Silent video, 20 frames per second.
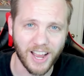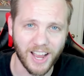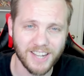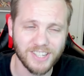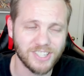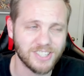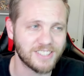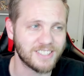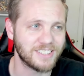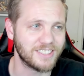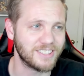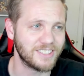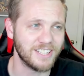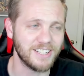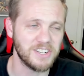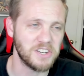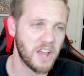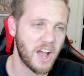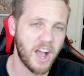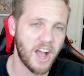I just
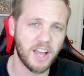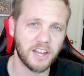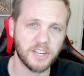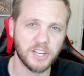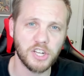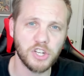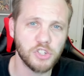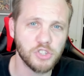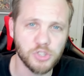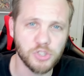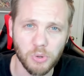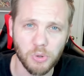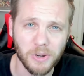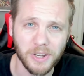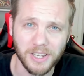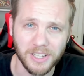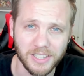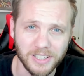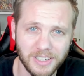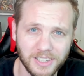did not
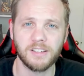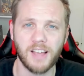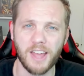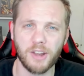enjoy it.